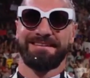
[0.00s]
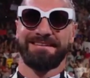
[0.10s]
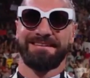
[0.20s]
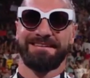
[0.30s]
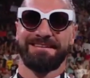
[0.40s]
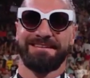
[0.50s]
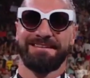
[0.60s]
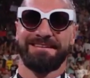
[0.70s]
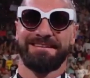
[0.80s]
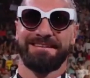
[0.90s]
He
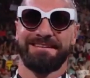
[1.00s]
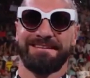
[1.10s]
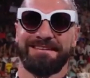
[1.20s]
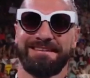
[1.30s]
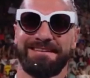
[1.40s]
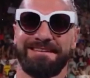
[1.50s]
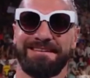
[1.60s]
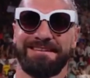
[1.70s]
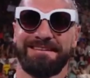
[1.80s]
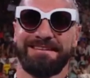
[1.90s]
basically says it's
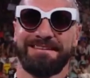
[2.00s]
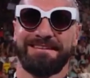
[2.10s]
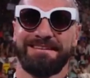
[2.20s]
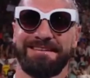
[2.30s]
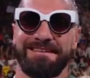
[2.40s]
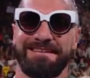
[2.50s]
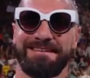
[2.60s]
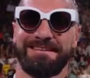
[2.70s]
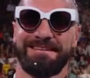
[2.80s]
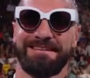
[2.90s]
going to be a free for
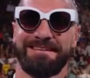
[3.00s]
all.